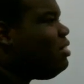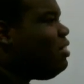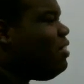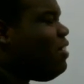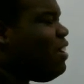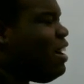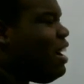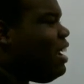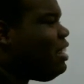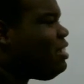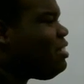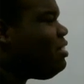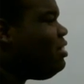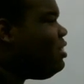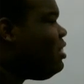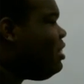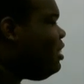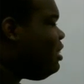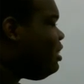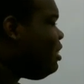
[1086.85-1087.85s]
or high
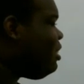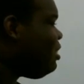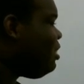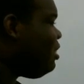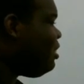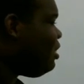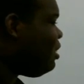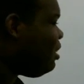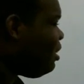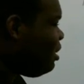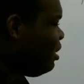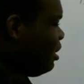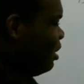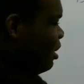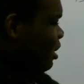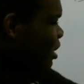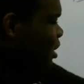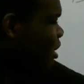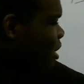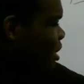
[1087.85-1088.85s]
school student.
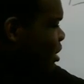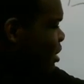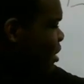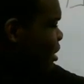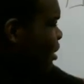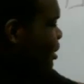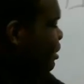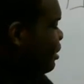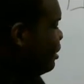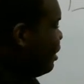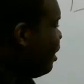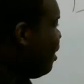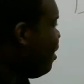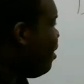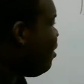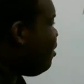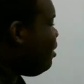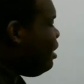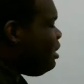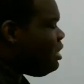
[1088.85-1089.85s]

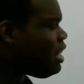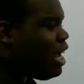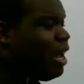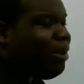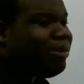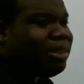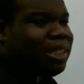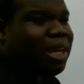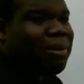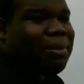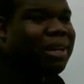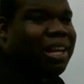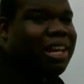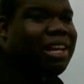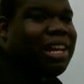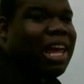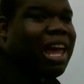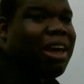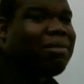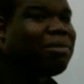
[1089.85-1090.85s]
So the jobs coming
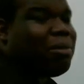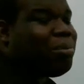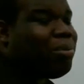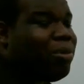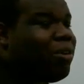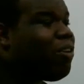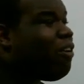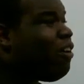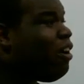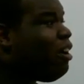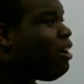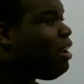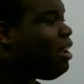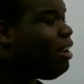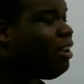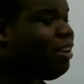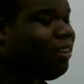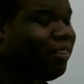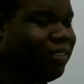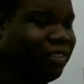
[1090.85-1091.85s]
in have a priority,
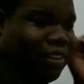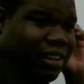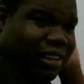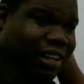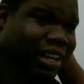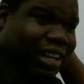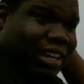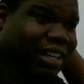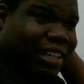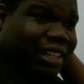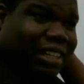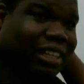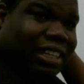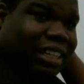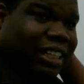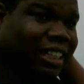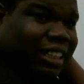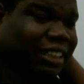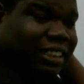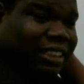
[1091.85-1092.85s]
okay?
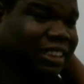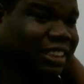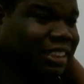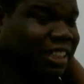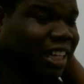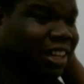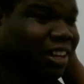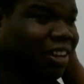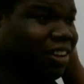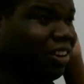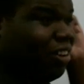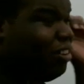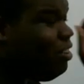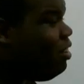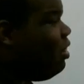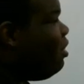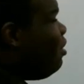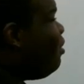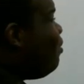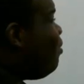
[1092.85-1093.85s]

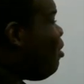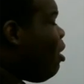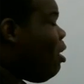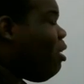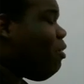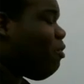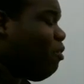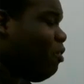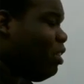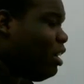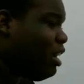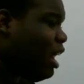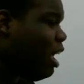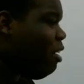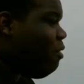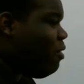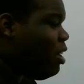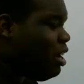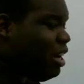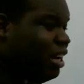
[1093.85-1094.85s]
So what
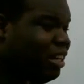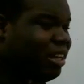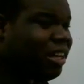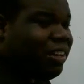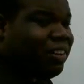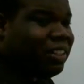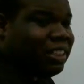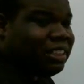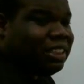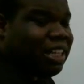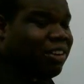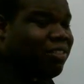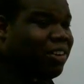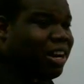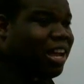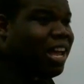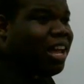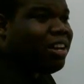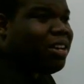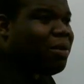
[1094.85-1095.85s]
they want to do is they want
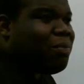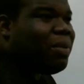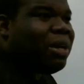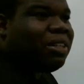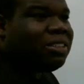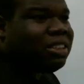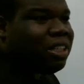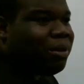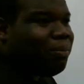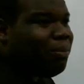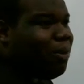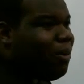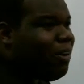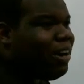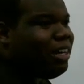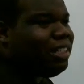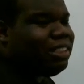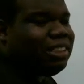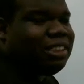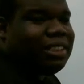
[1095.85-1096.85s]
to have the most
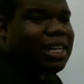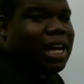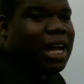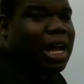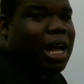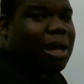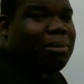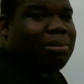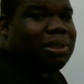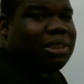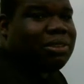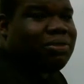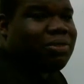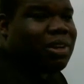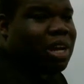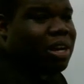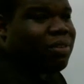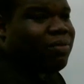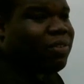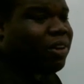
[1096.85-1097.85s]
important jobs
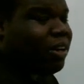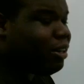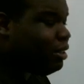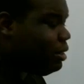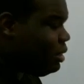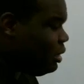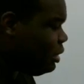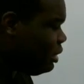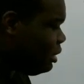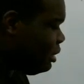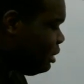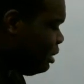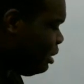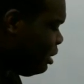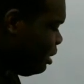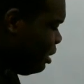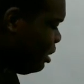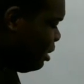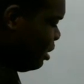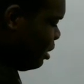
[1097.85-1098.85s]
run first,
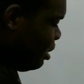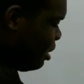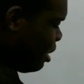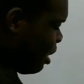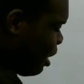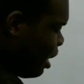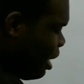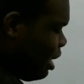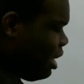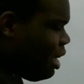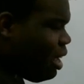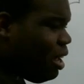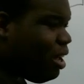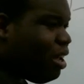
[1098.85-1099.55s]
okay?